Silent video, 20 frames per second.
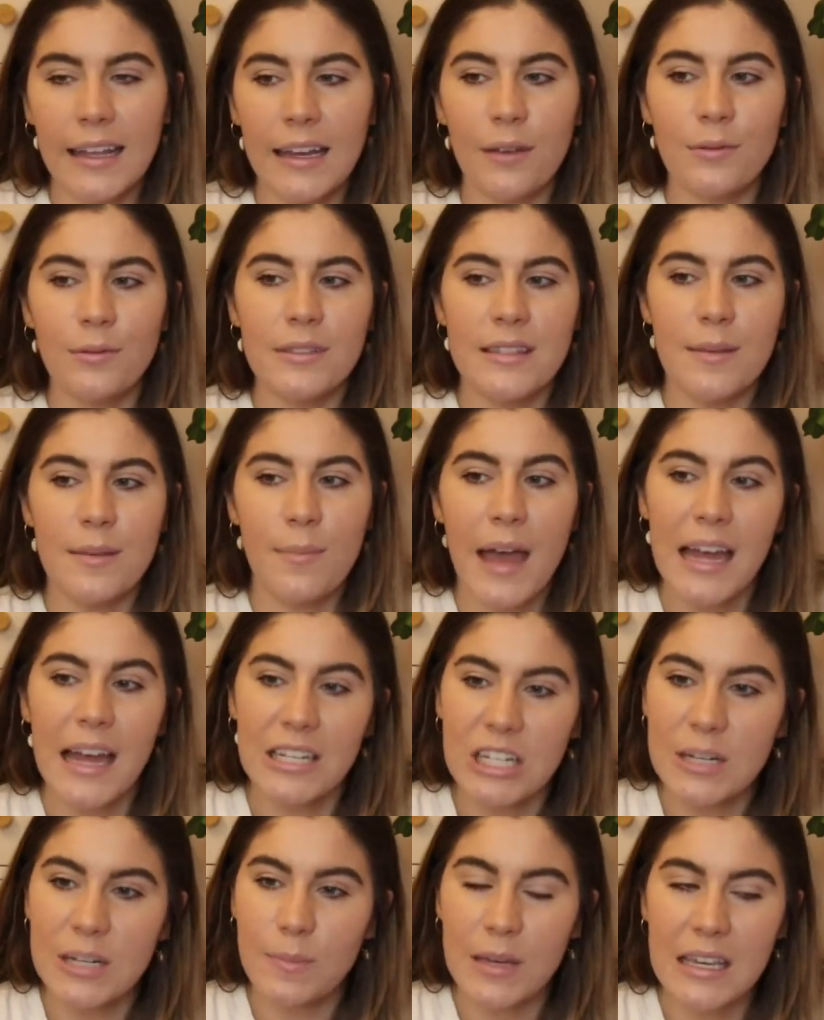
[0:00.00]
It was the
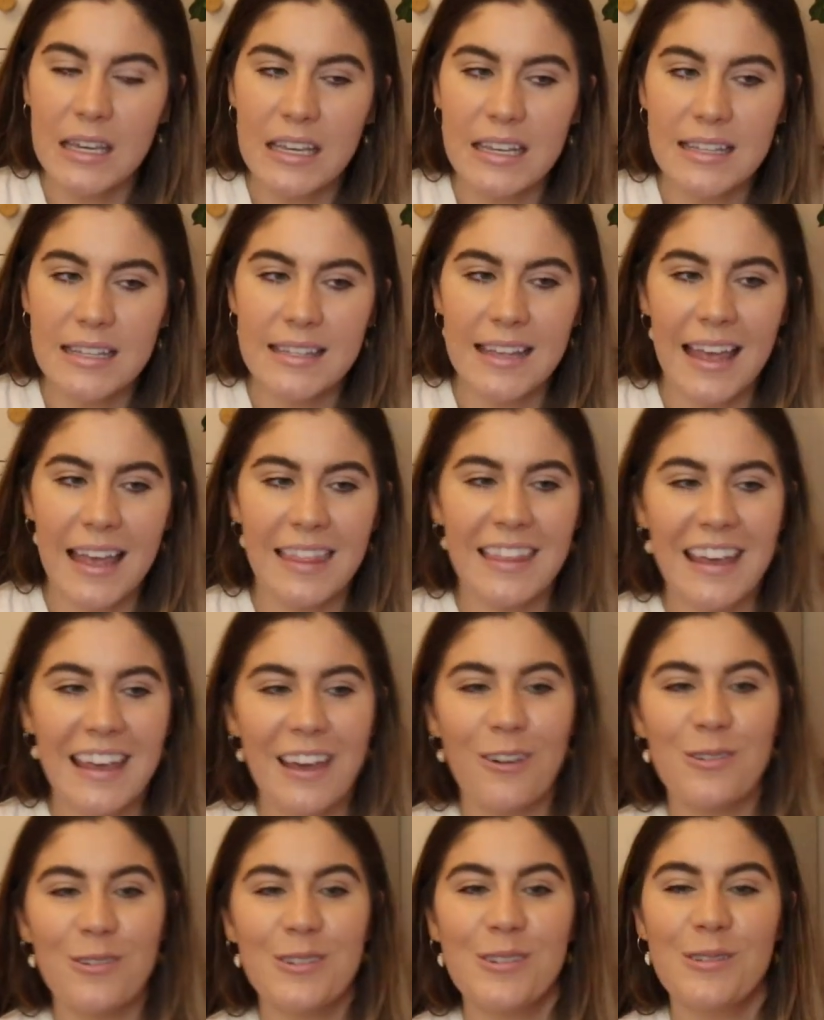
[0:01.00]
matching piece and they
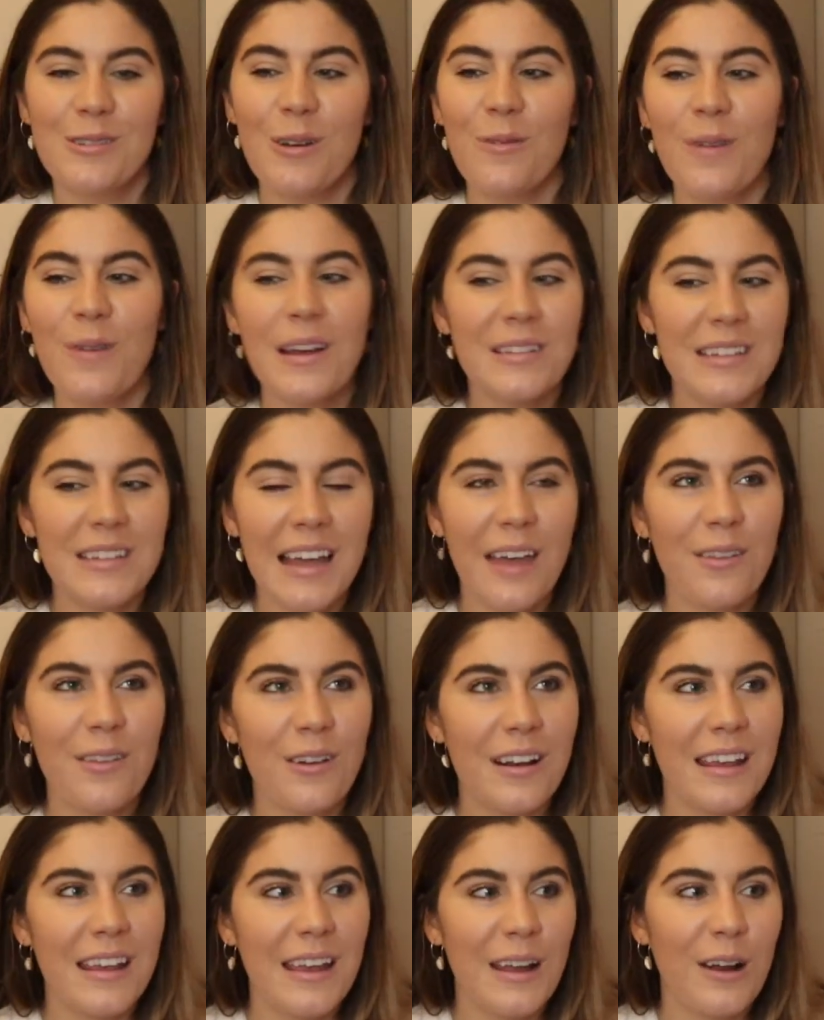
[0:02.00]
go so well together
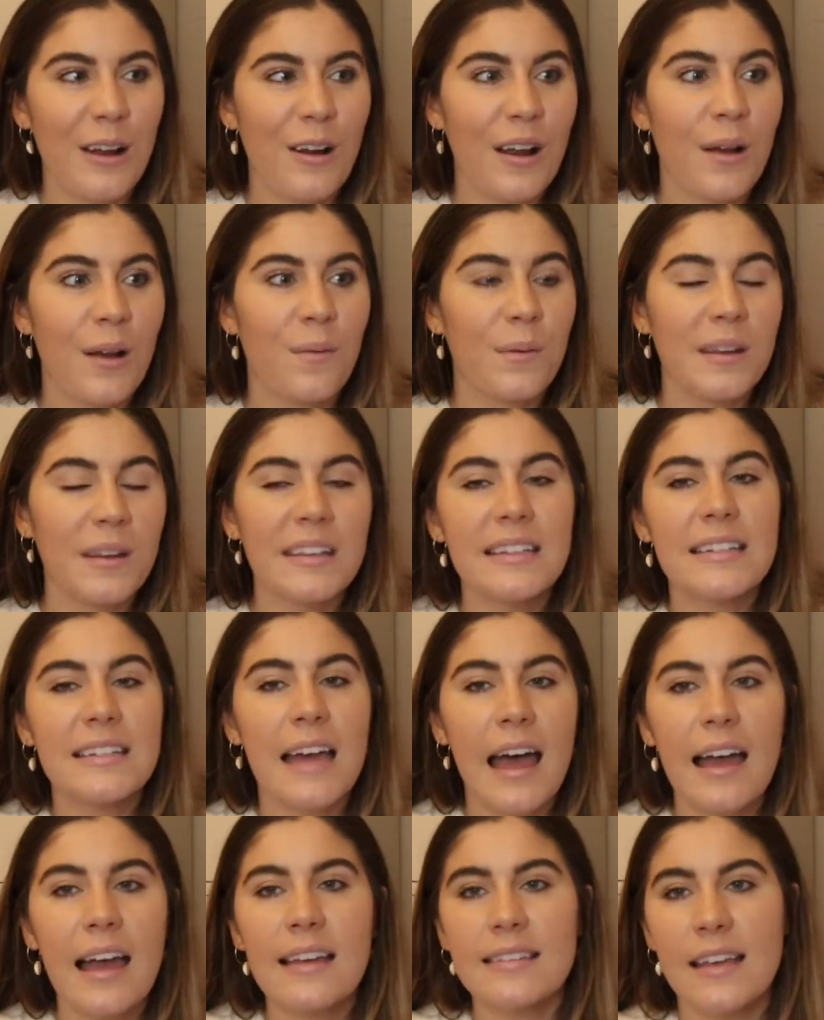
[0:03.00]
in here. It really
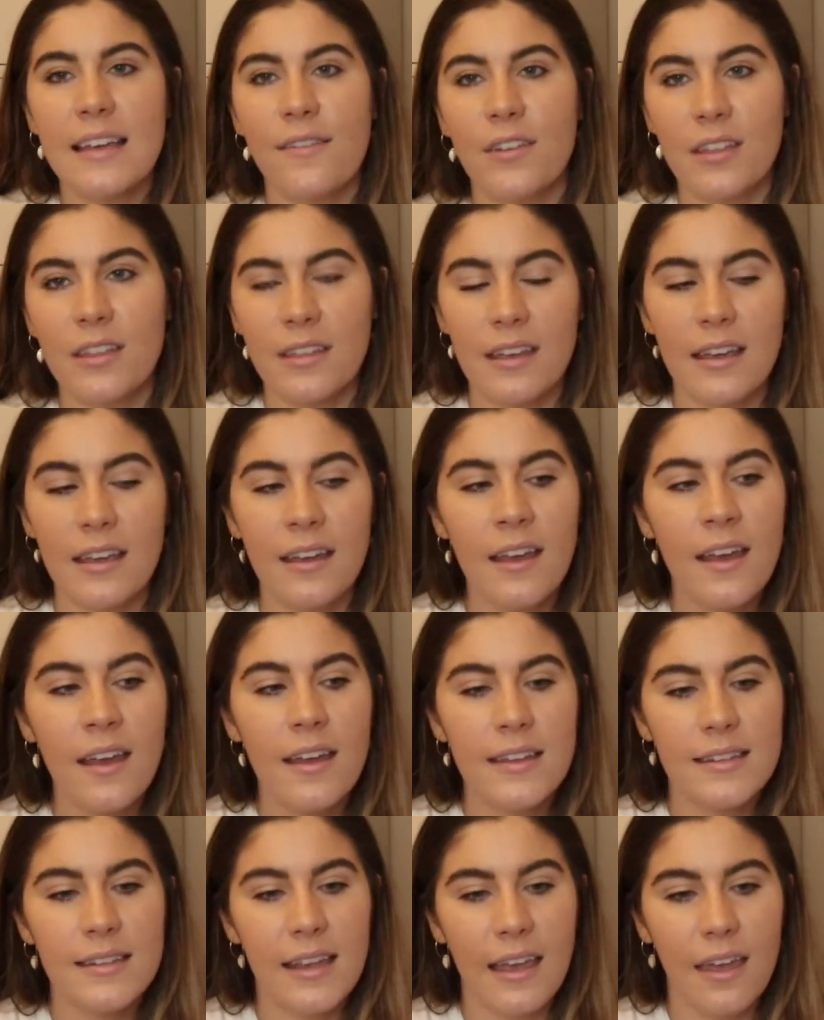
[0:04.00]
ties everything
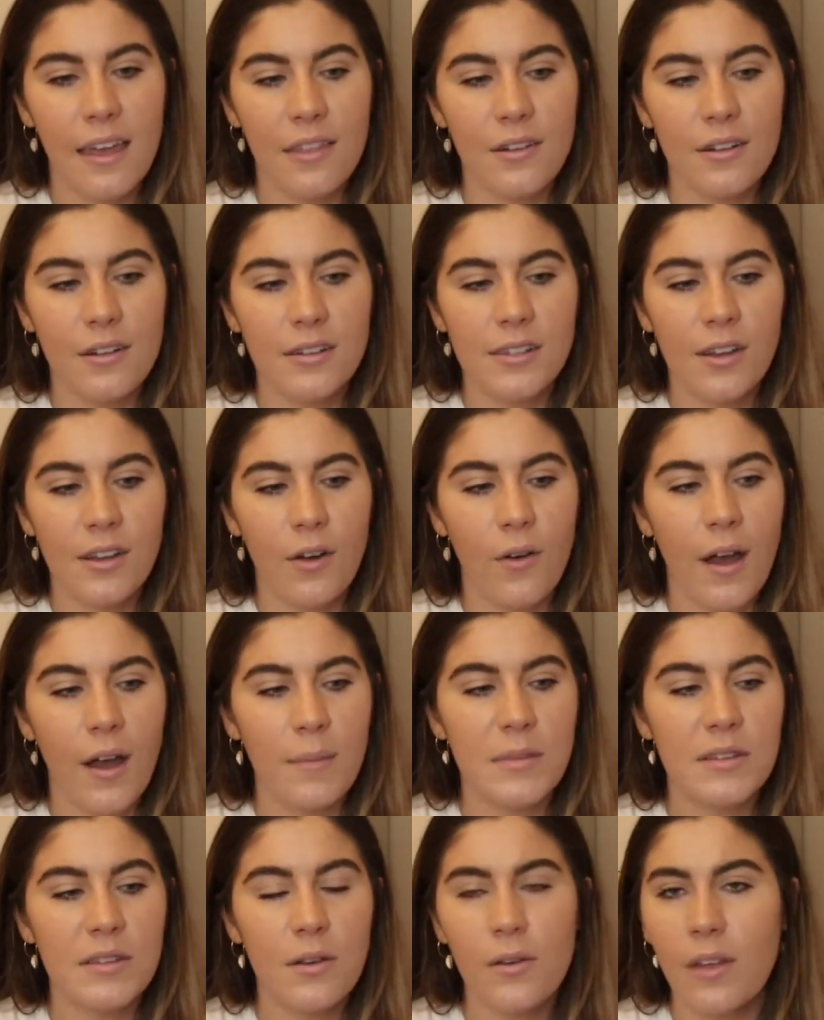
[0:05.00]
together, so
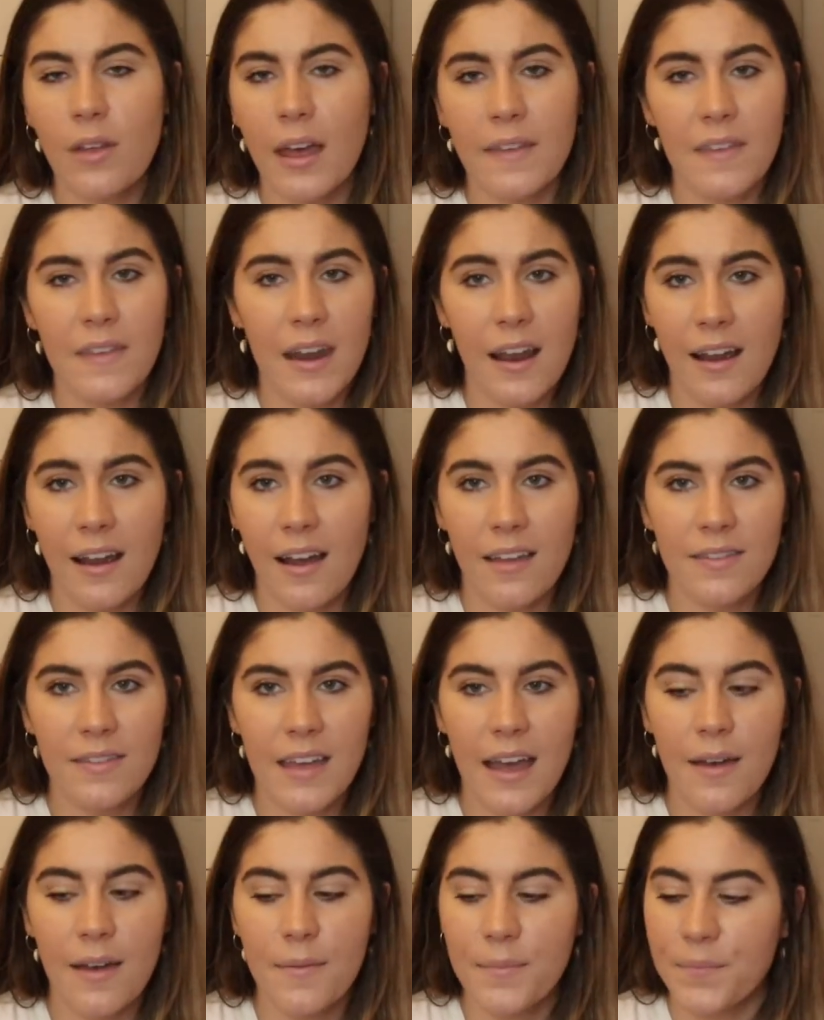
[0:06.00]
I'm so glad that I got
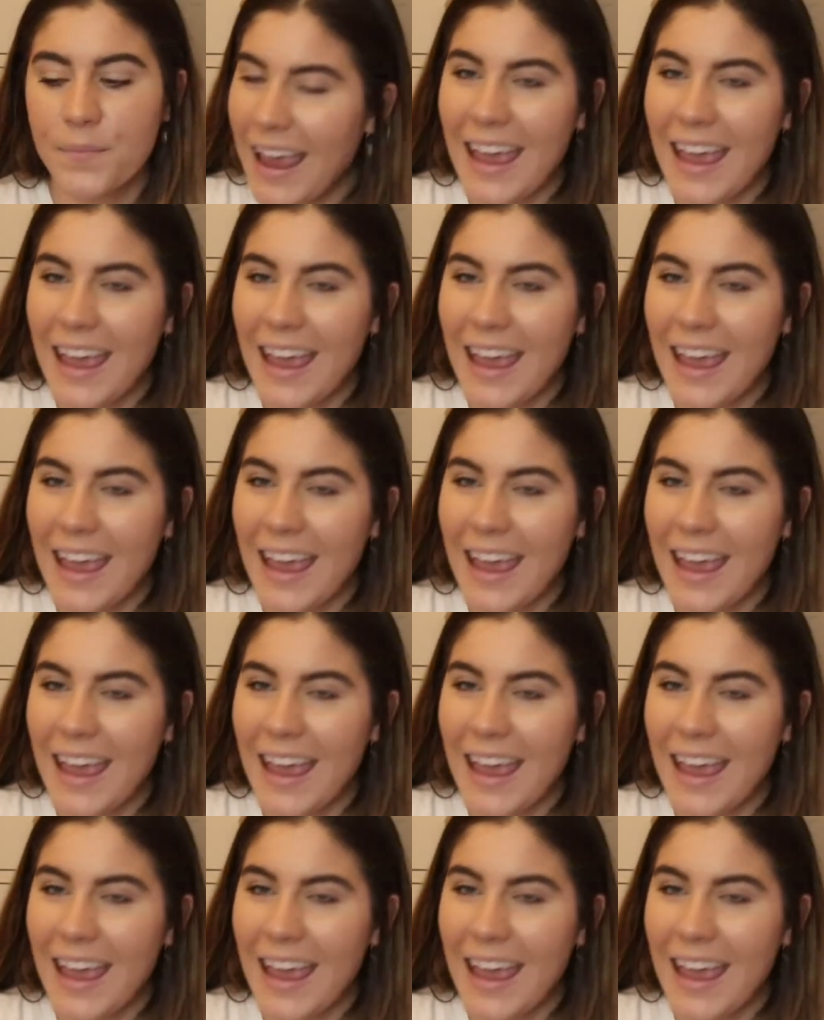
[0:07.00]
that.